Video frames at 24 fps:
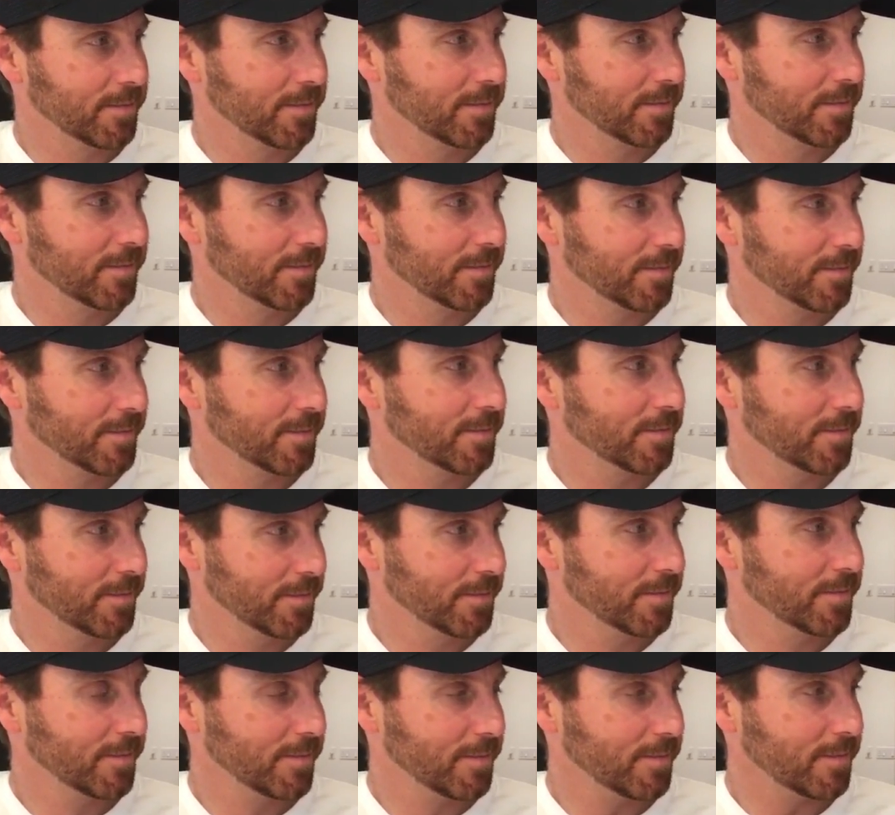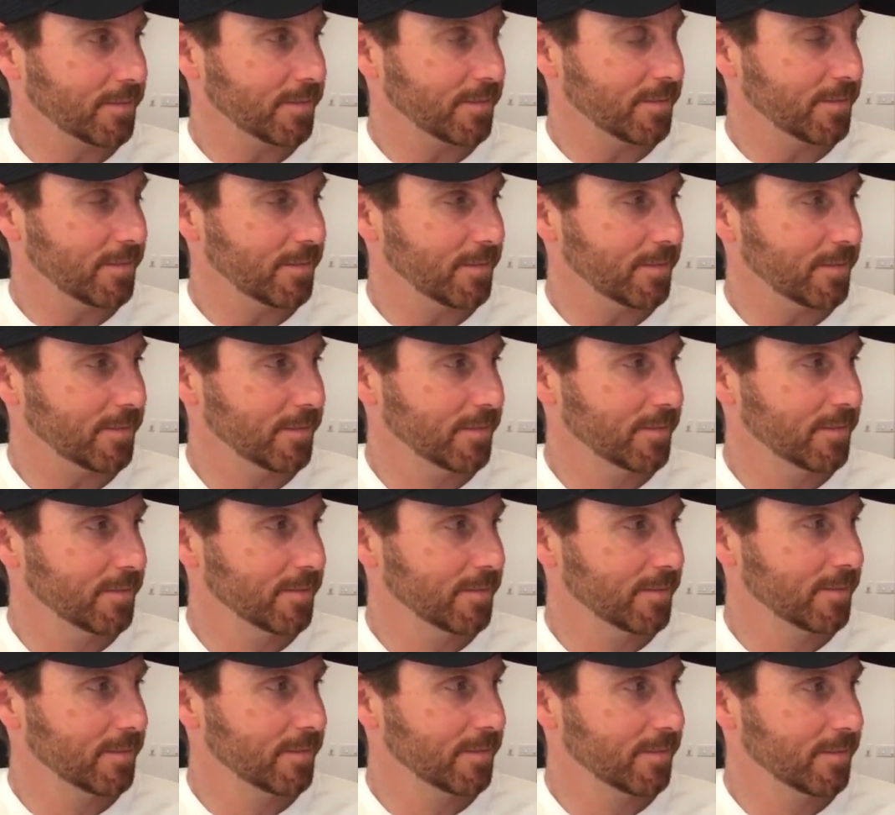
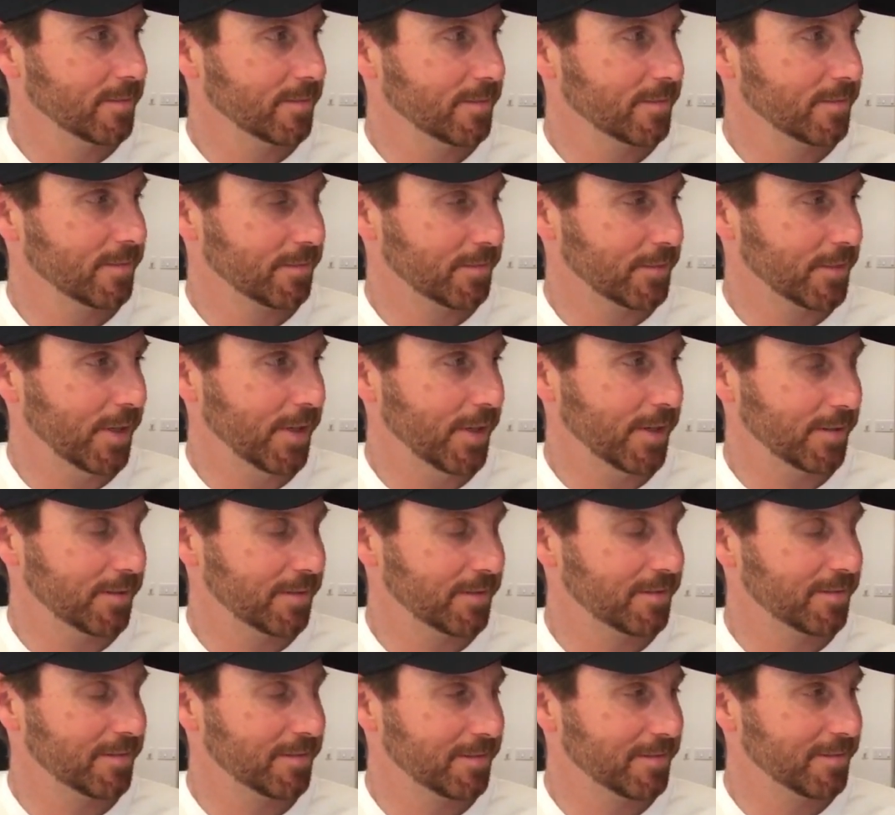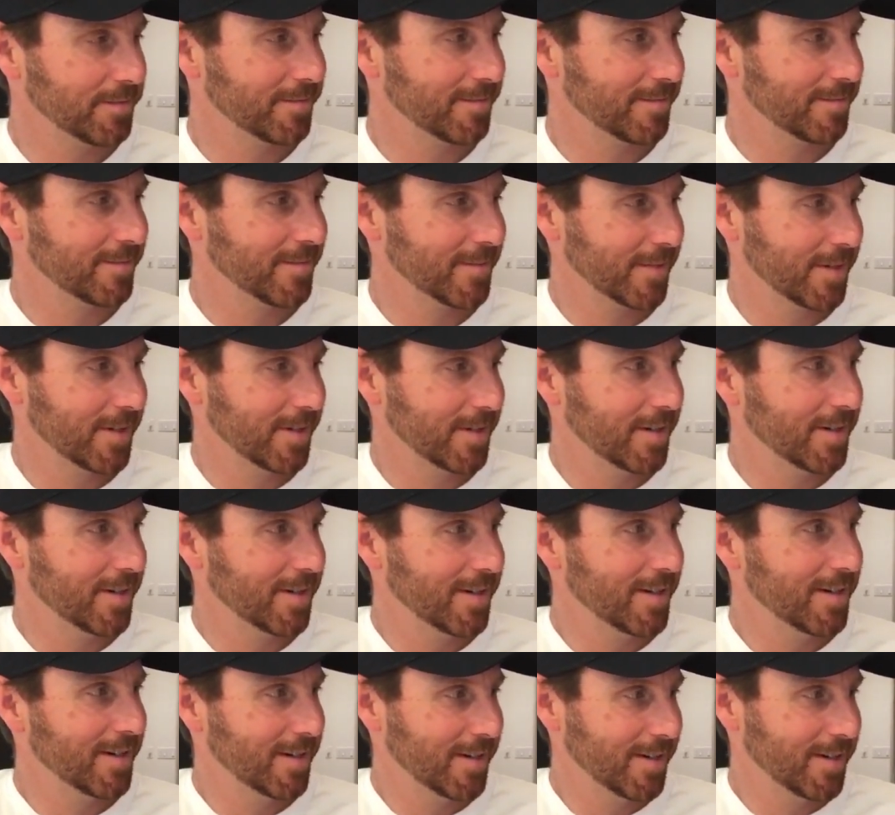
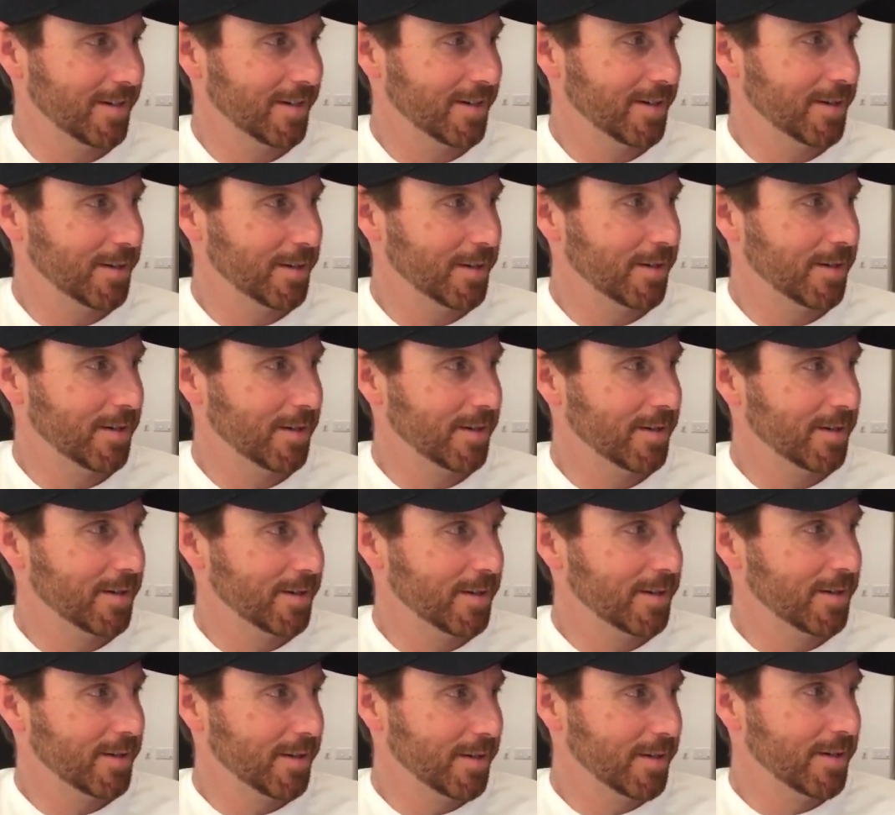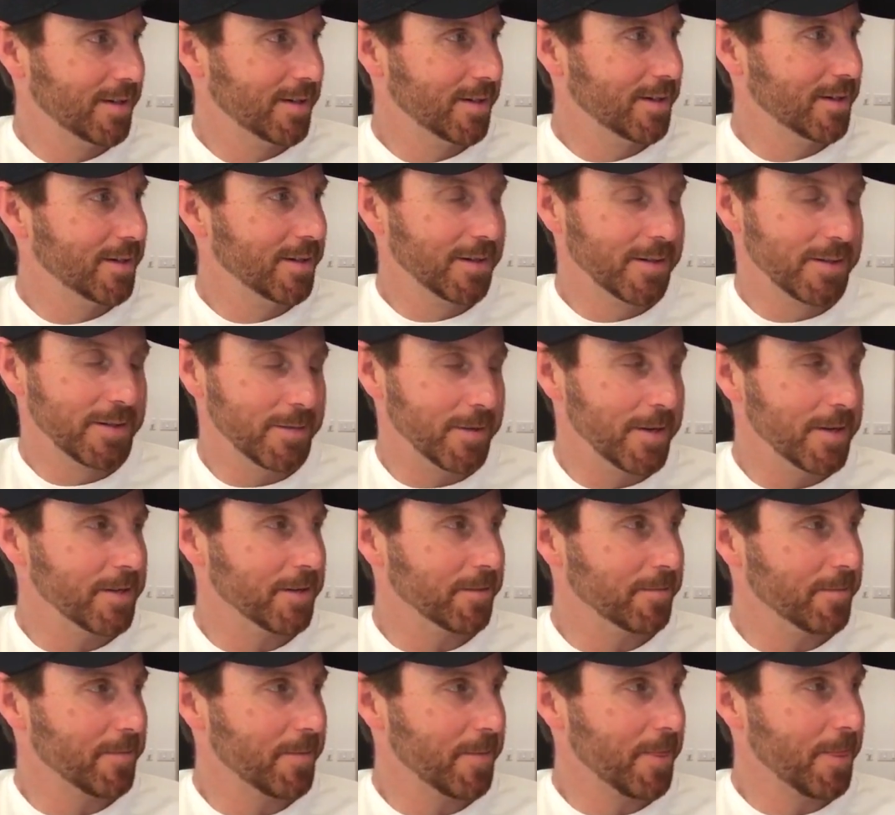
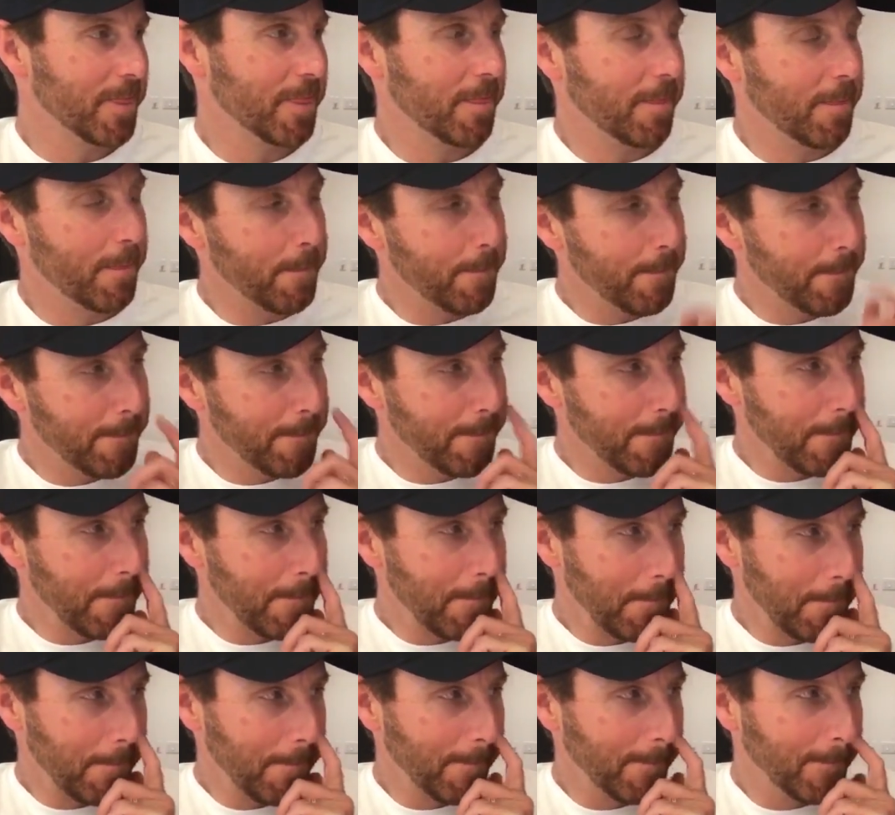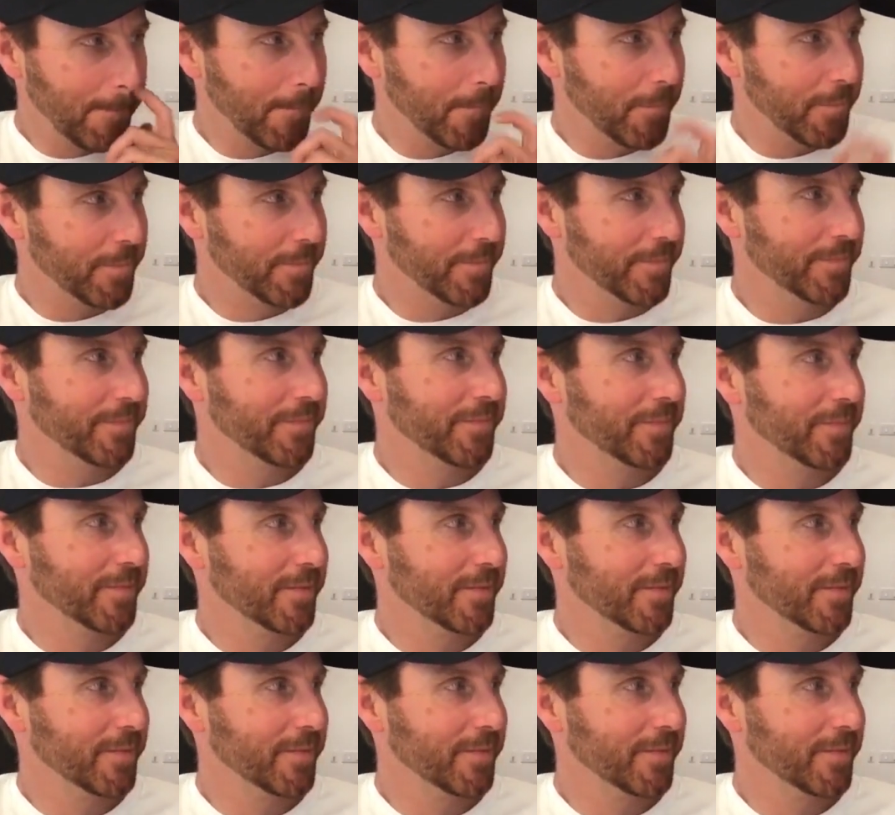No words are spoken by the person on screen.